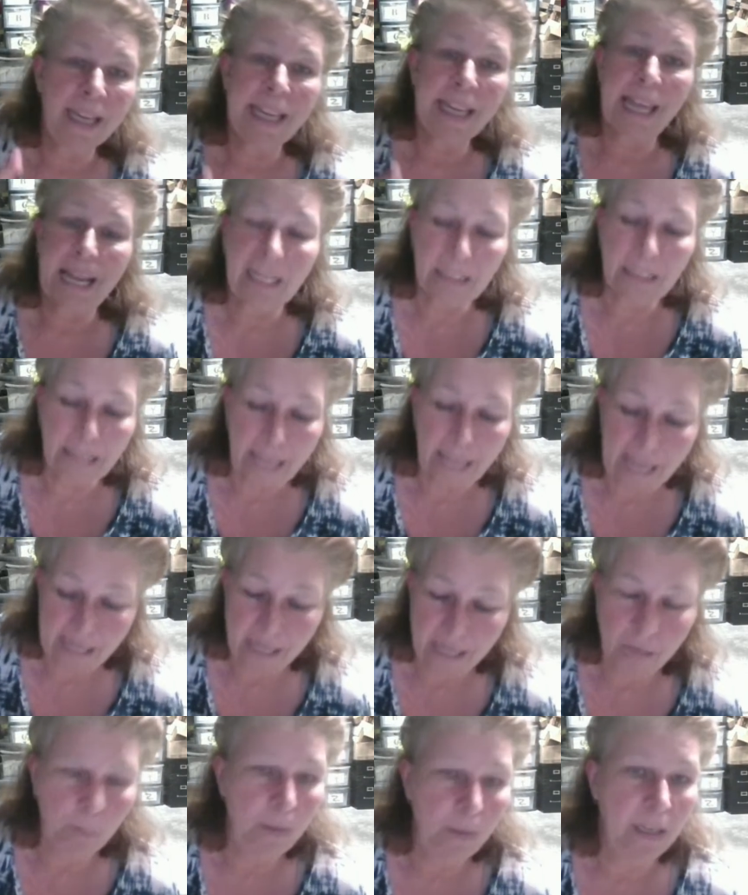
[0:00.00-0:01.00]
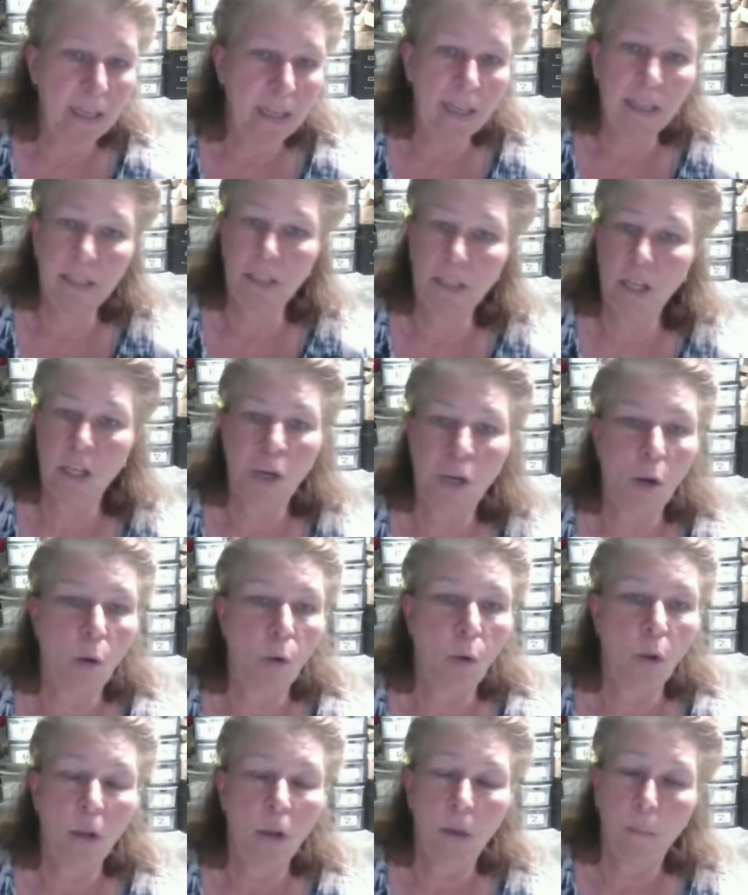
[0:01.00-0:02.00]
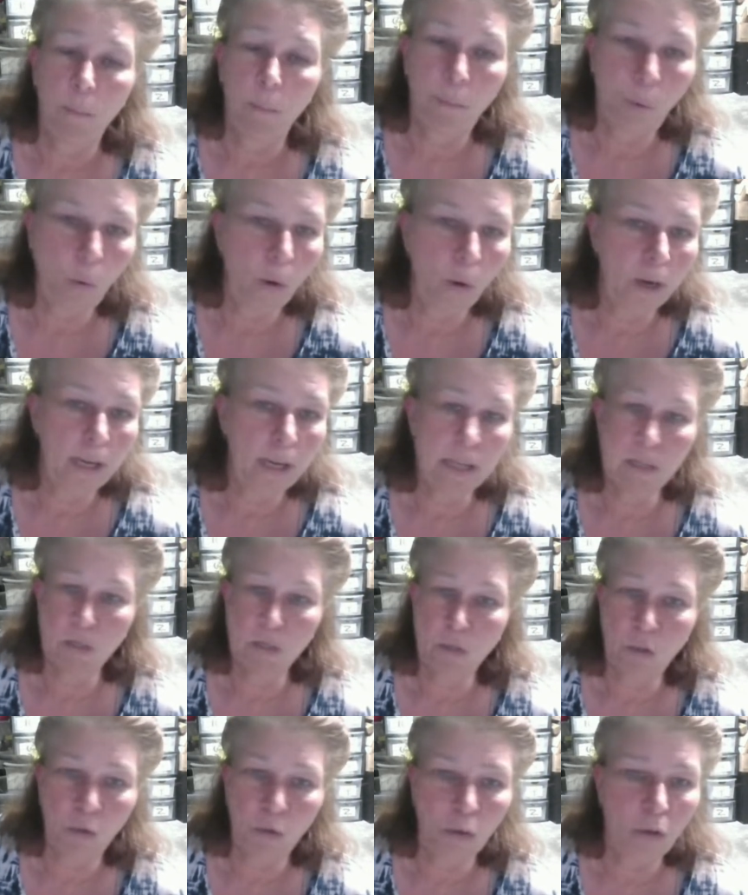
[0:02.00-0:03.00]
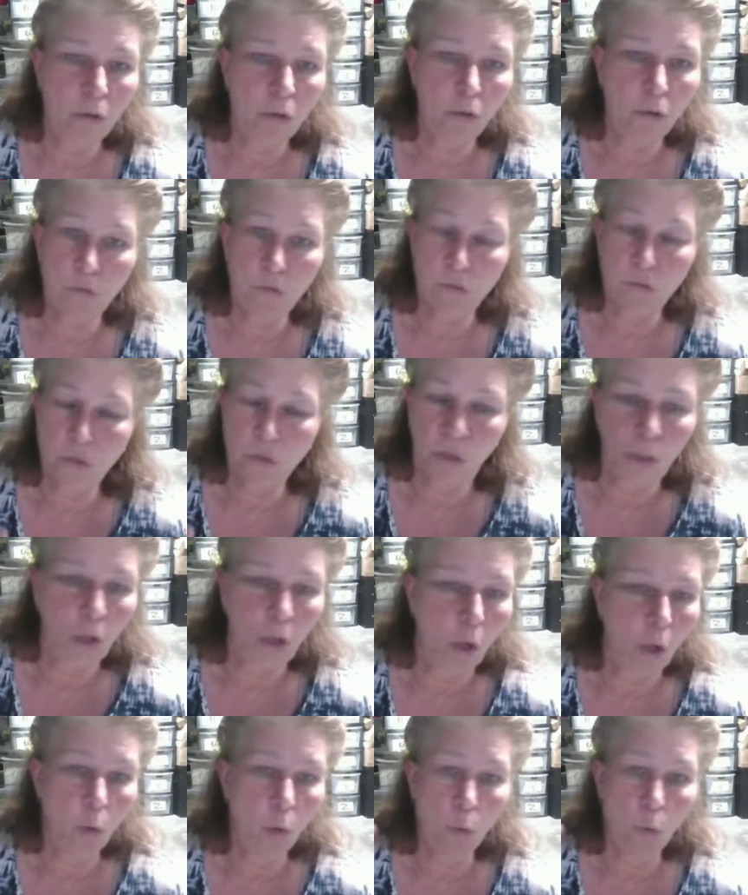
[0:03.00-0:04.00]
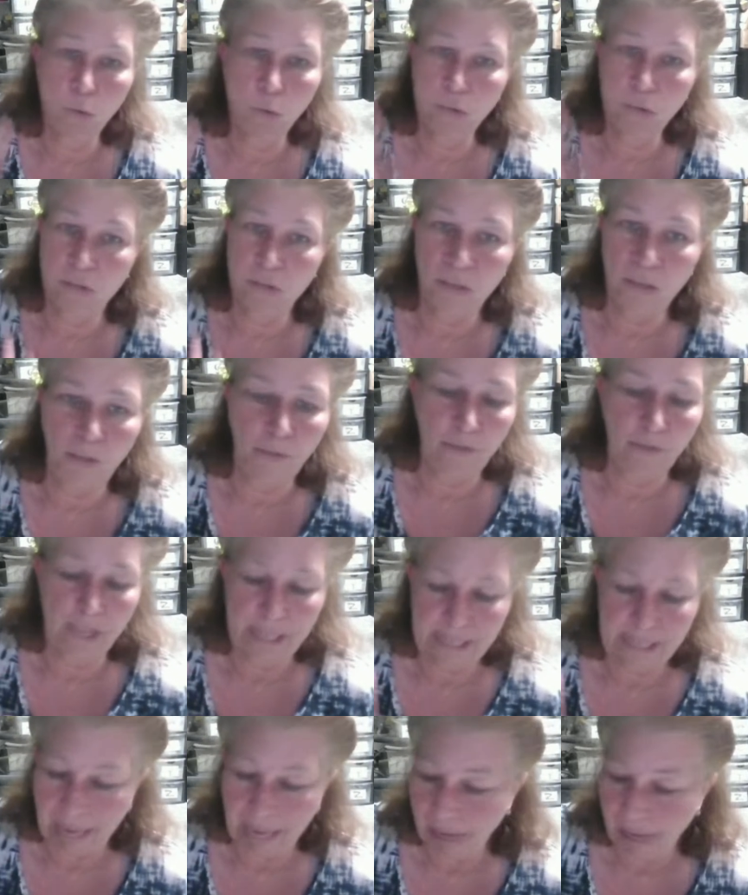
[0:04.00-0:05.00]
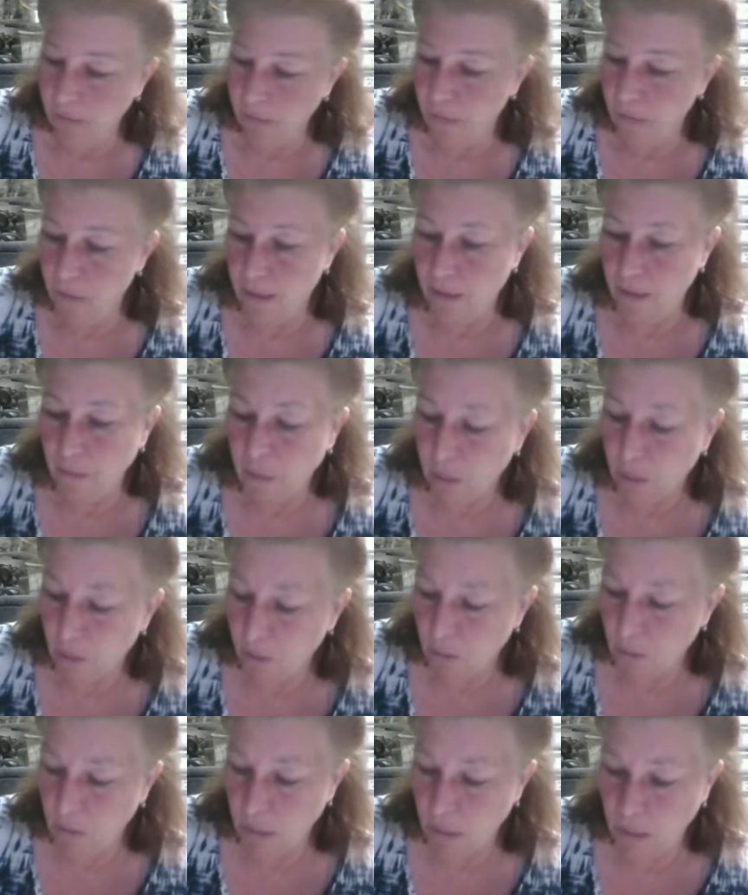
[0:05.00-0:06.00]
get a last minute, boys, girls, clothes, stuff like that for them to,